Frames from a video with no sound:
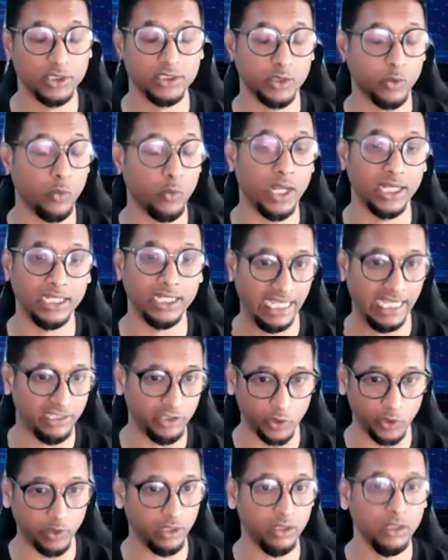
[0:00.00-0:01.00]
So one is
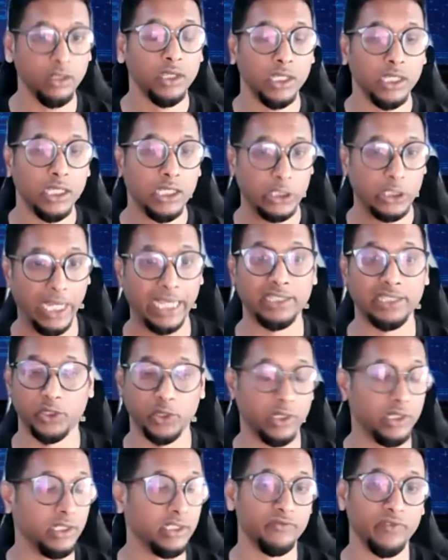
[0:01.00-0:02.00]
SQL.
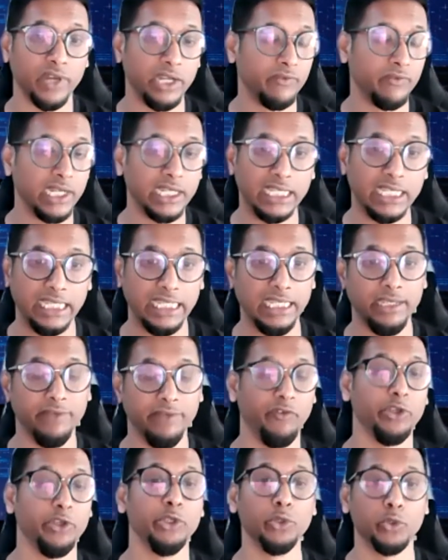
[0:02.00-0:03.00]
SQL is very, very key for
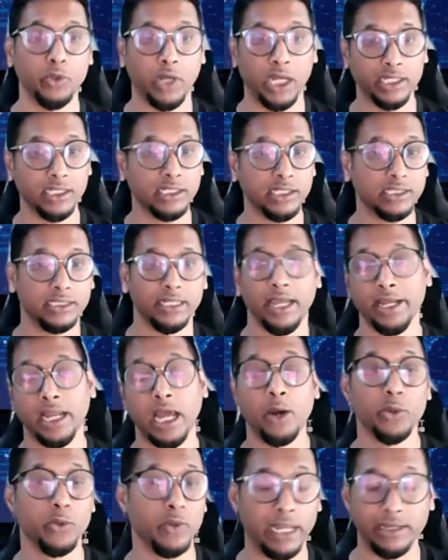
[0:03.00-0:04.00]
you to understand
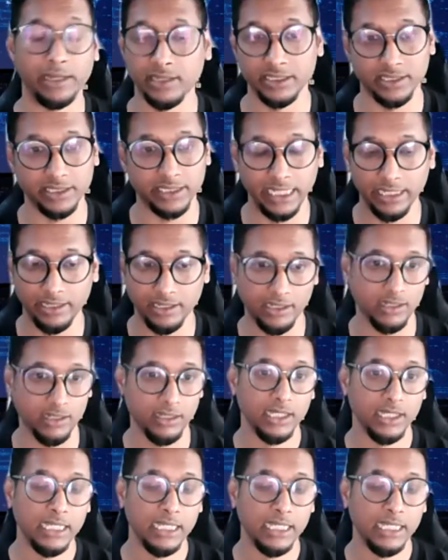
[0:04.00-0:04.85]
how to analyze the data.